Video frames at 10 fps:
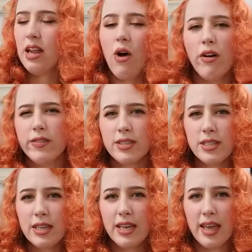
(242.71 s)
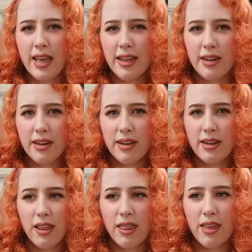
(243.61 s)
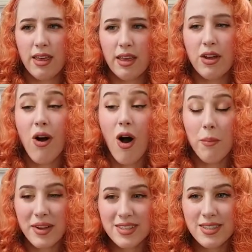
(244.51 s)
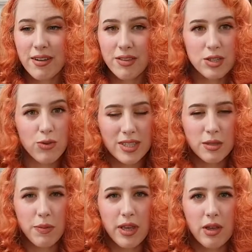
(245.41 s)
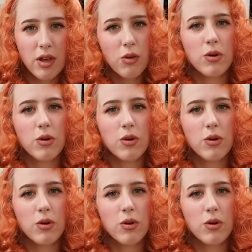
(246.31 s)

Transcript: Now, obviously in the comments of this recipe